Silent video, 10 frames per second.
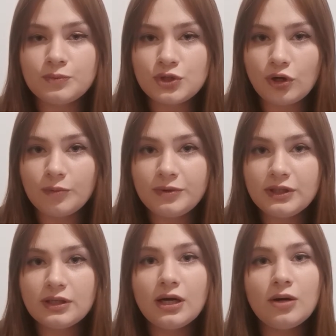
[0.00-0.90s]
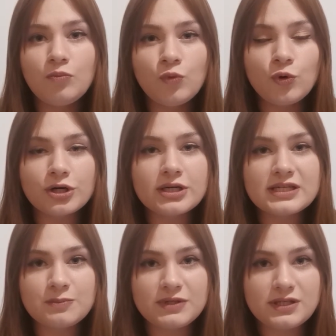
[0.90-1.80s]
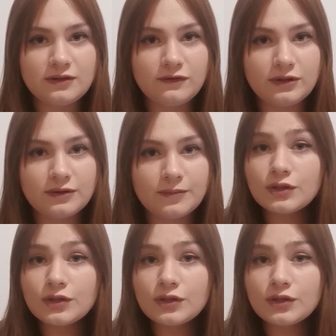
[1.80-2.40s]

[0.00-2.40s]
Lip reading: topic more specific.